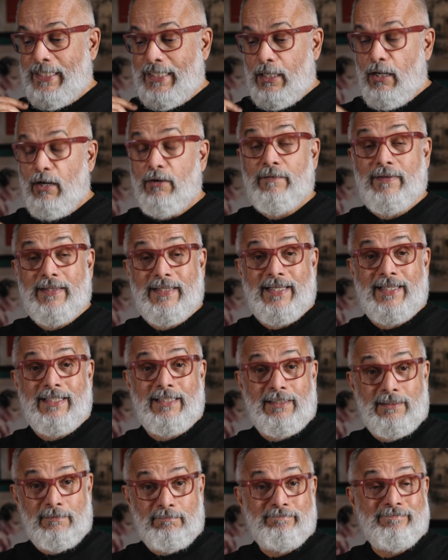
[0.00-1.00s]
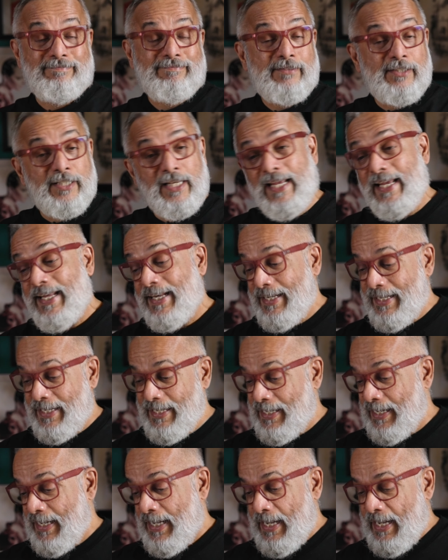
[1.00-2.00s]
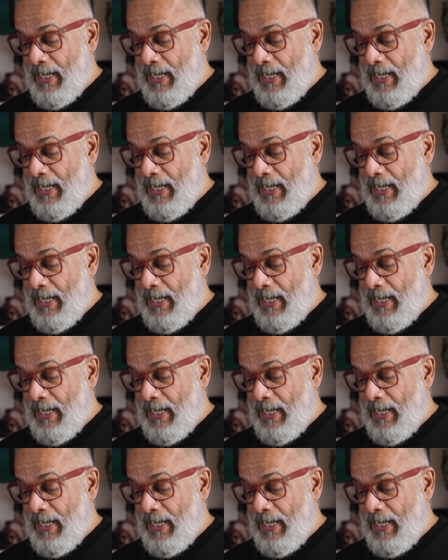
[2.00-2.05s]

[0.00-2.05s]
it along with a thin,